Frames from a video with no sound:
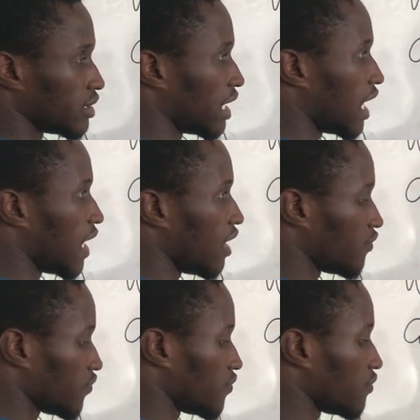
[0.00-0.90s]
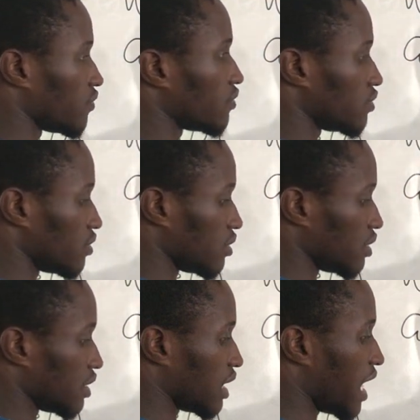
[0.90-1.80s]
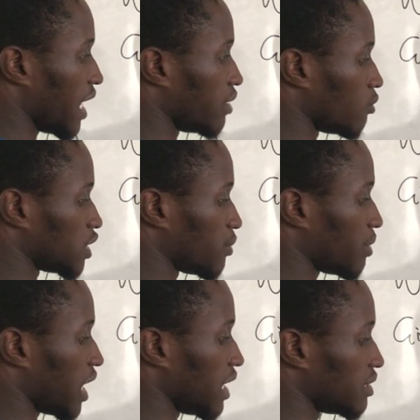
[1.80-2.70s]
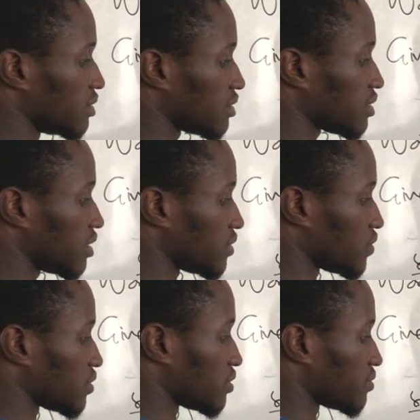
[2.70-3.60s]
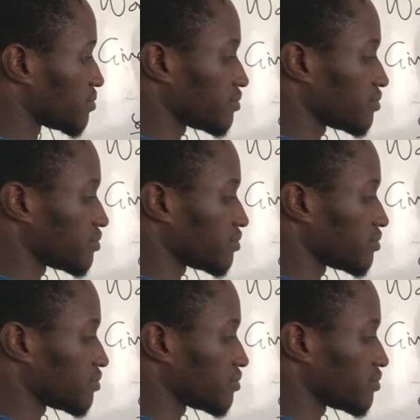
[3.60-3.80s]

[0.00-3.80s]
Then I have 9 multiplying 6.